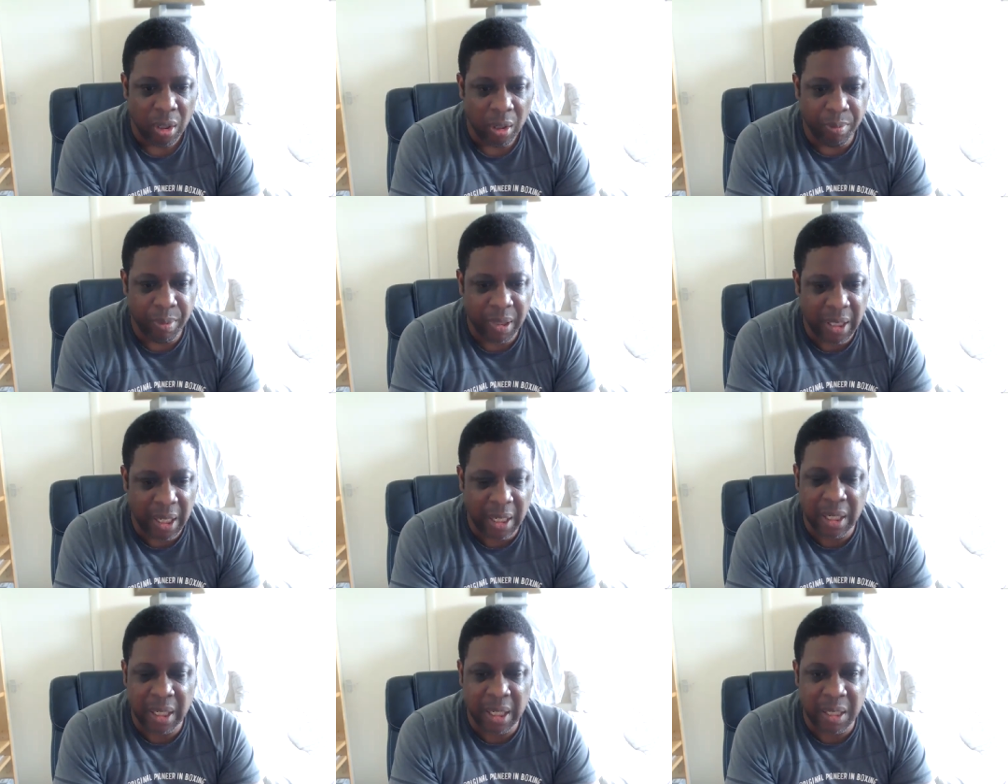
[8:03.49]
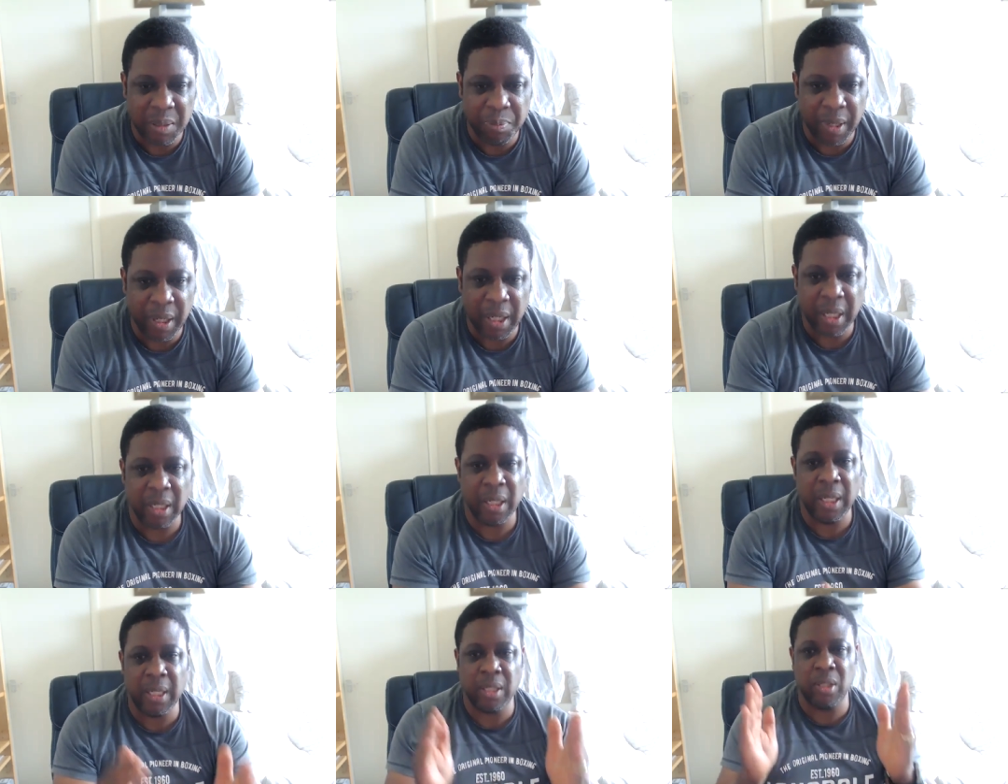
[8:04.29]
I mean, technically speaking,
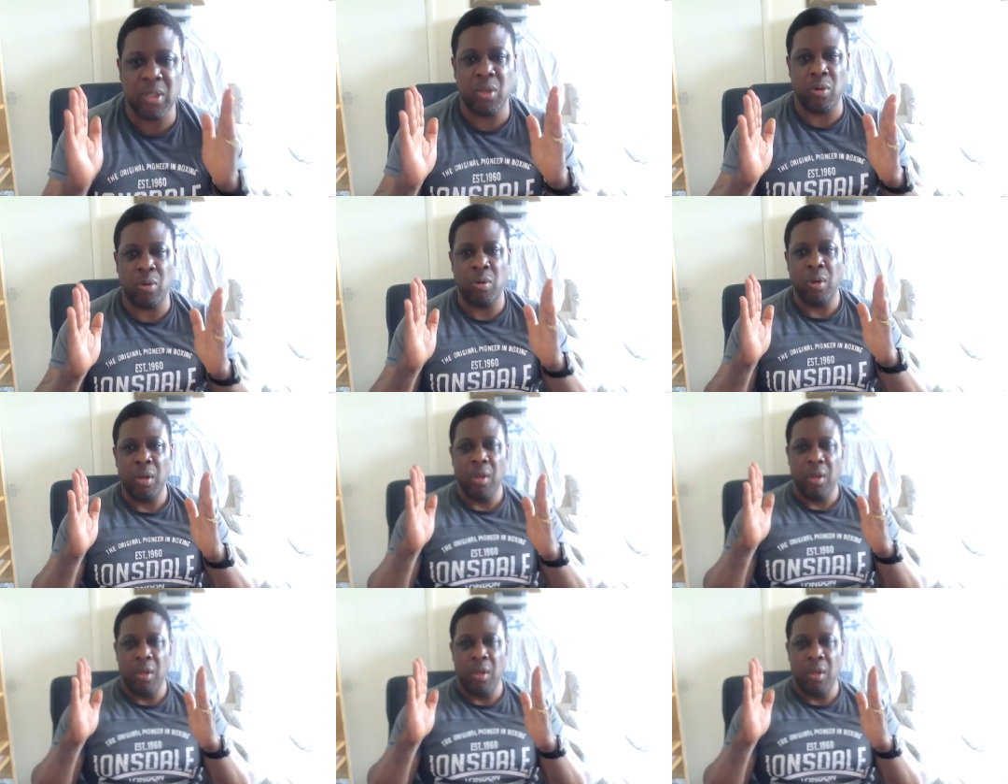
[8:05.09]
these two